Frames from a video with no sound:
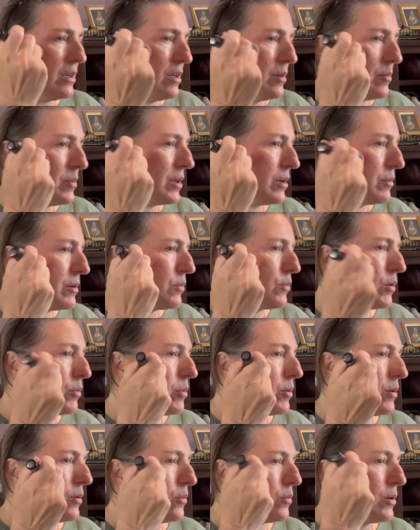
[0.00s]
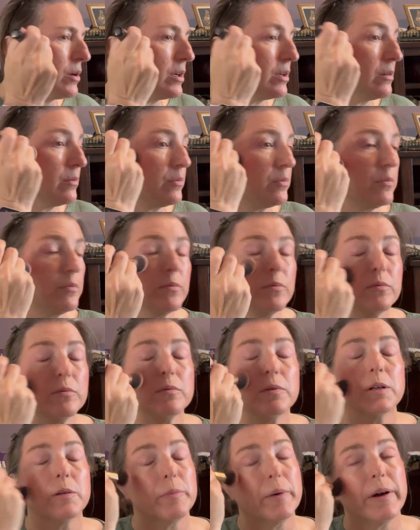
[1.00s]
But I mean, we're gonna
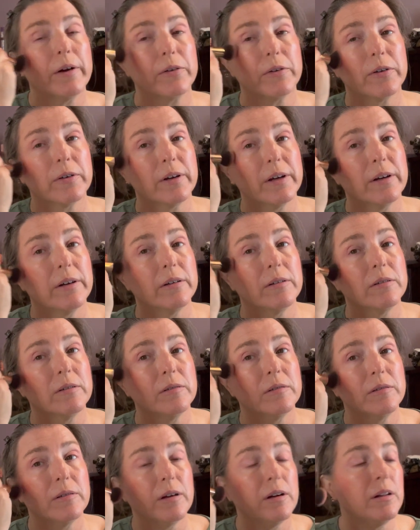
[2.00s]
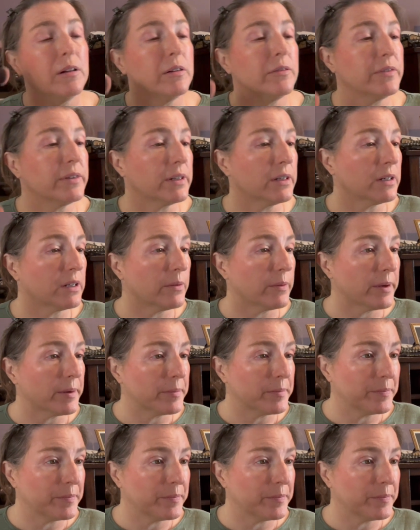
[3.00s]
powder down all of it anyway.